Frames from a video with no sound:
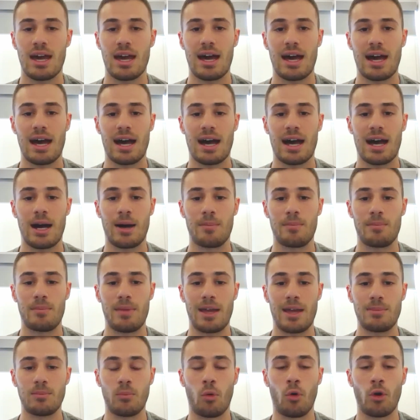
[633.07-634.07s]
um,
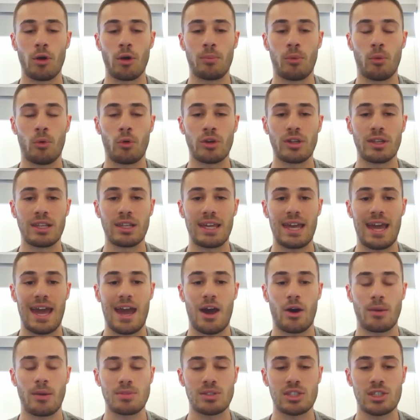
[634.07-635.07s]
and more importantly,
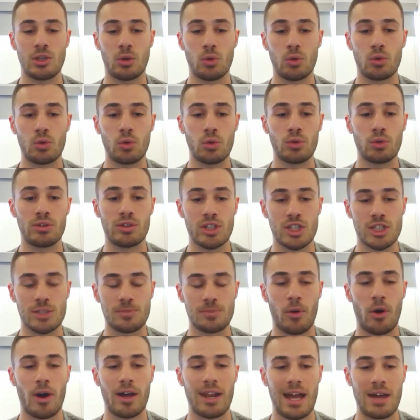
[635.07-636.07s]
how I'm still good
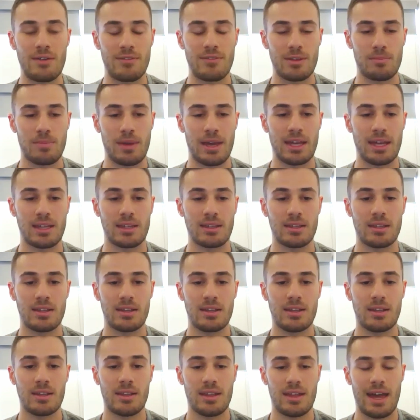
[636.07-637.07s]
despite having been
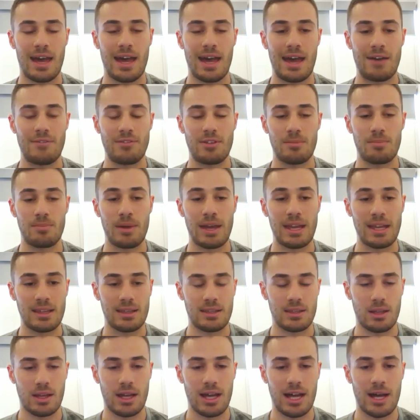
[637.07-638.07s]
ha- having
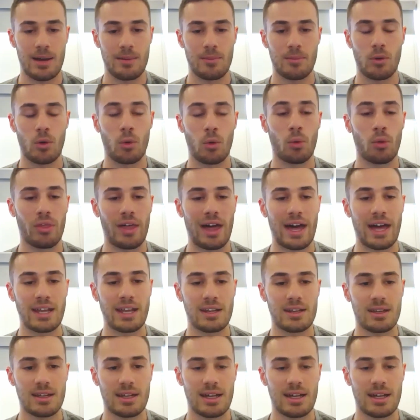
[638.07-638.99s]
been um, all that.